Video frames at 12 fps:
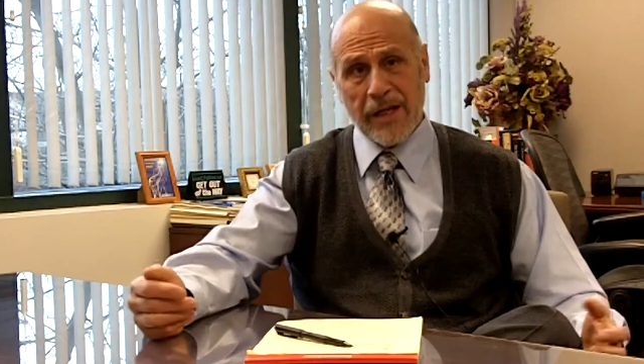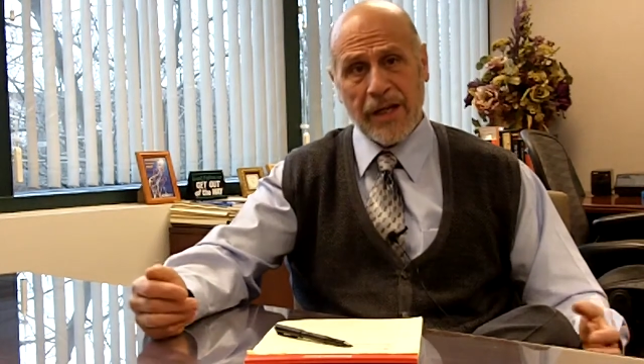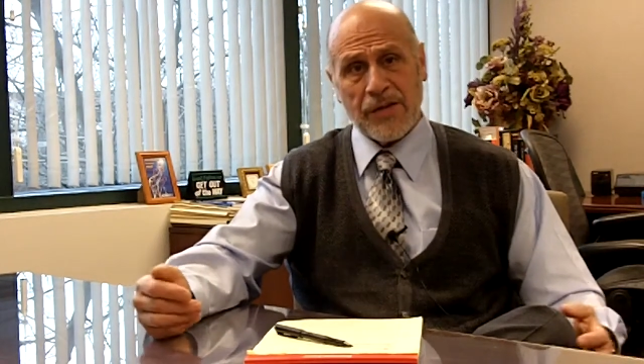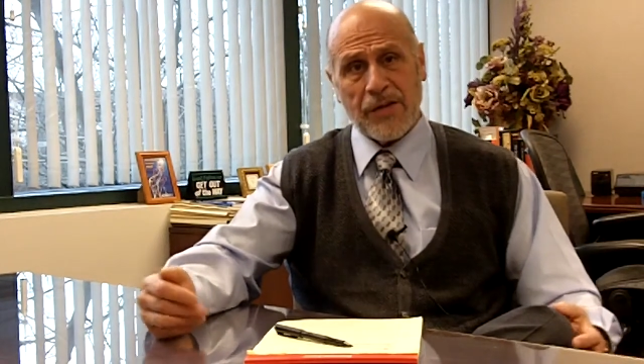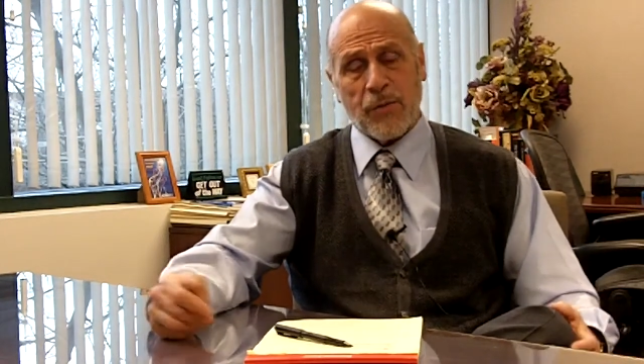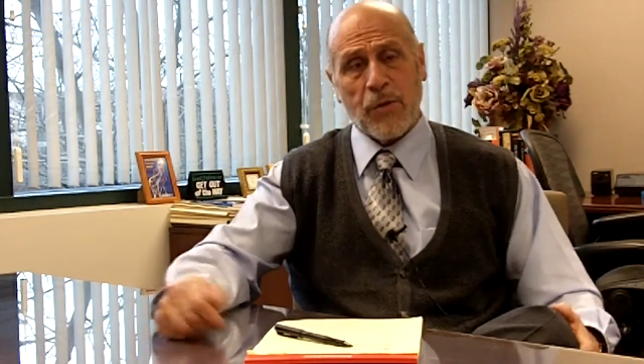
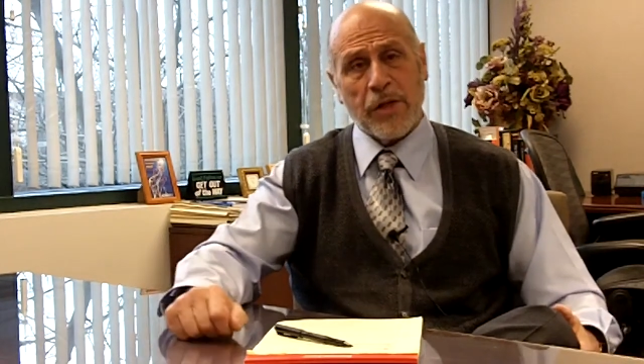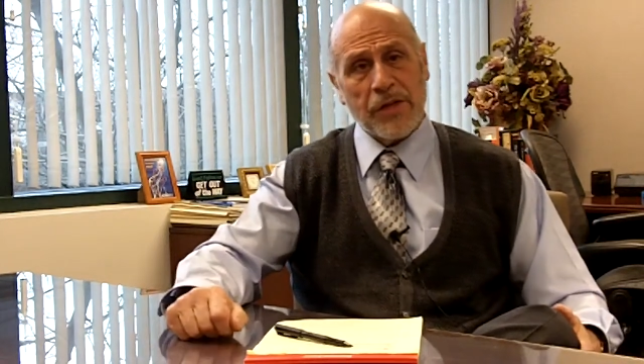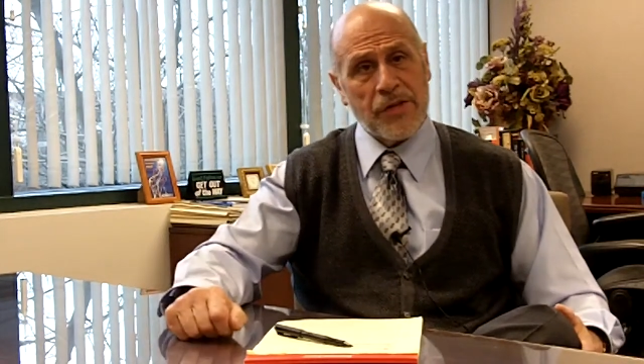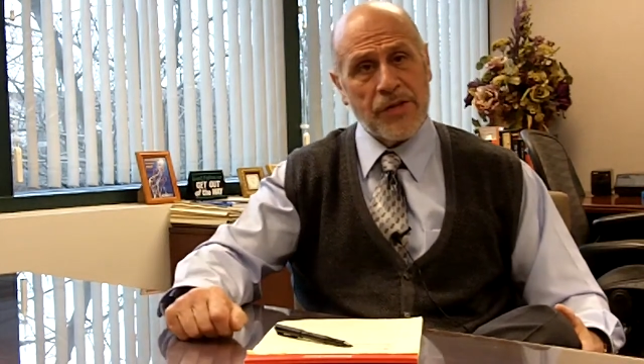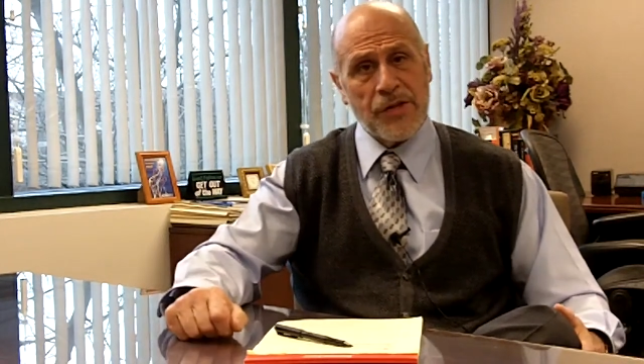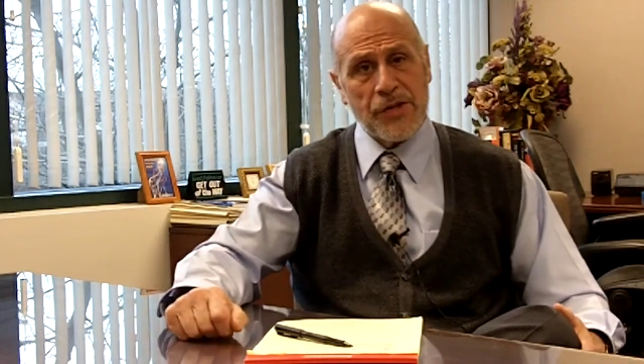I said, well,
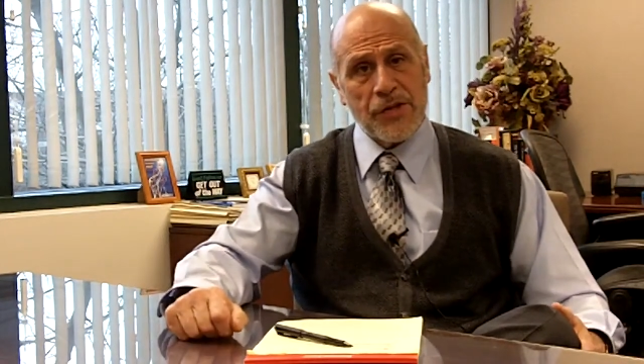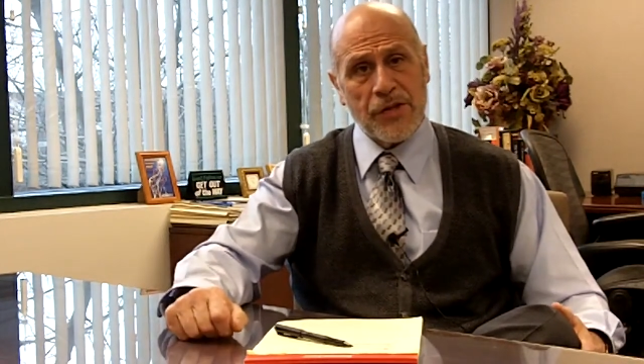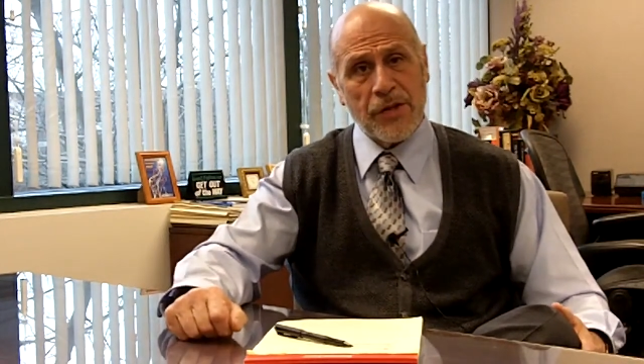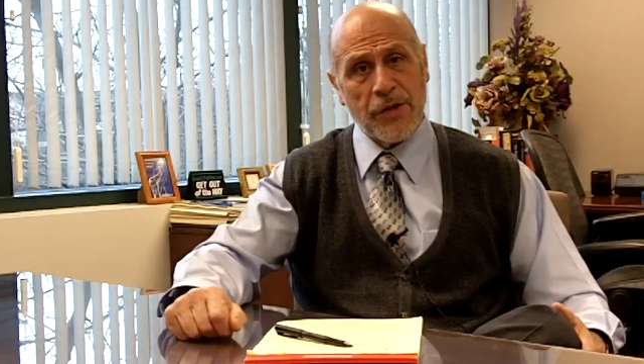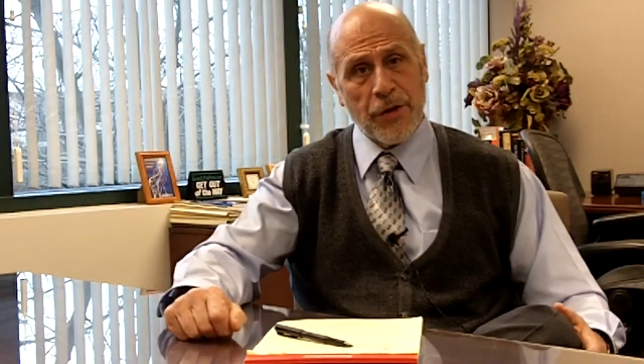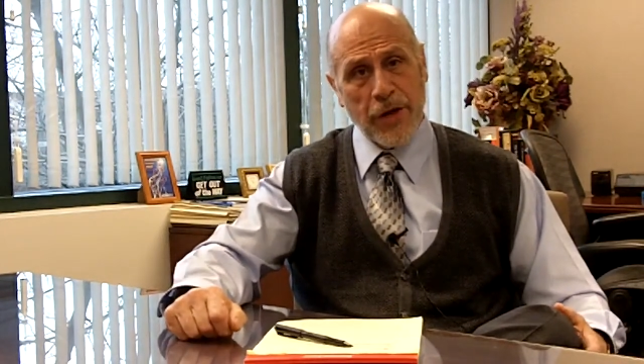this is
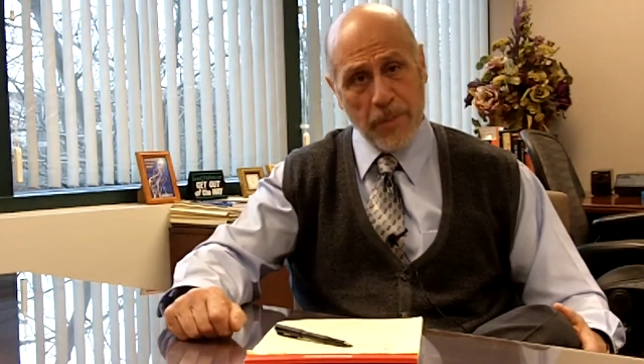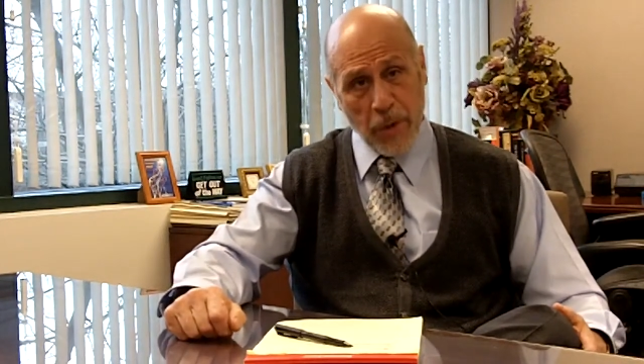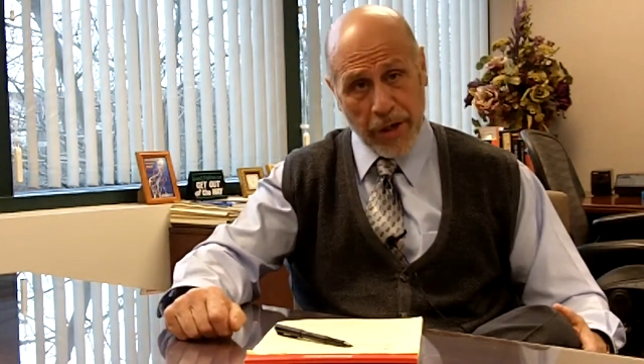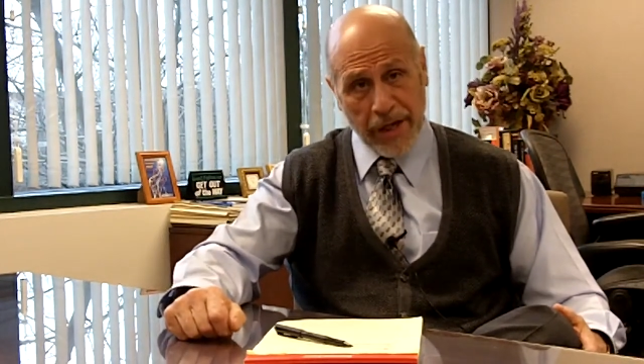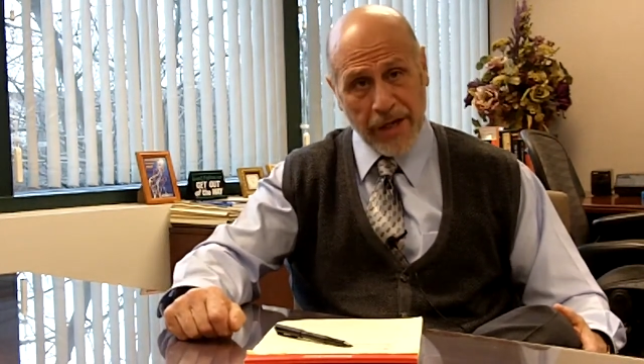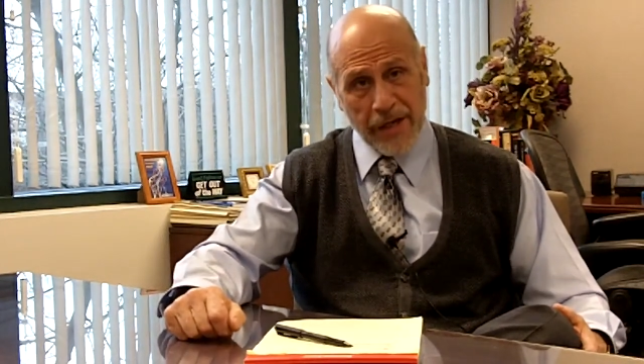dirty
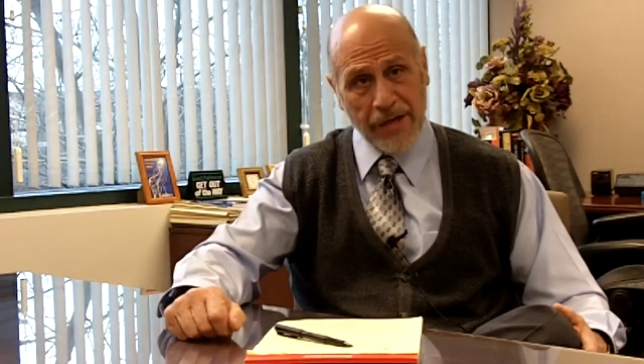money.